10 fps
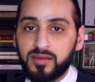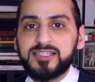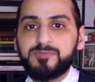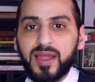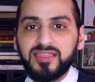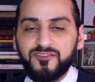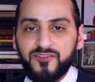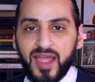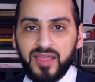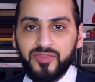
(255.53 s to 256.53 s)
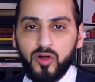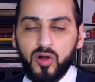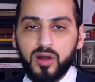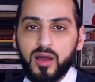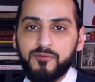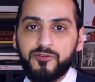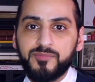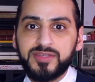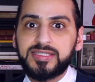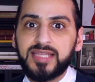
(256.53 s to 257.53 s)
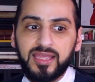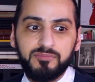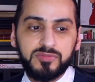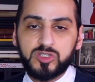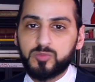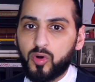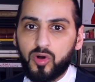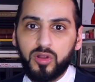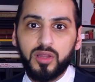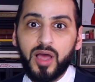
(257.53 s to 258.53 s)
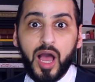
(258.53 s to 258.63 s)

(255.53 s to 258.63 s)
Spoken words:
Despite the fact that they all come from the same small,